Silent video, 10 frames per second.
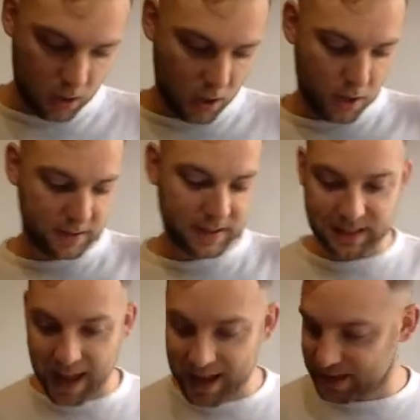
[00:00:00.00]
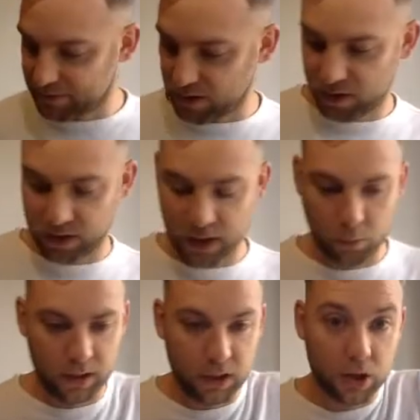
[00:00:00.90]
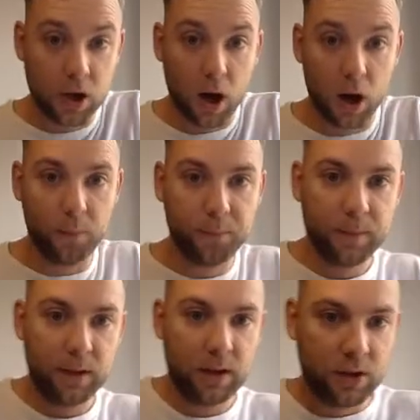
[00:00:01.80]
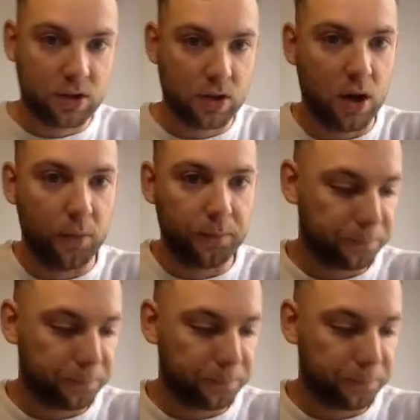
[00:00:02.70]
state everything that we know. So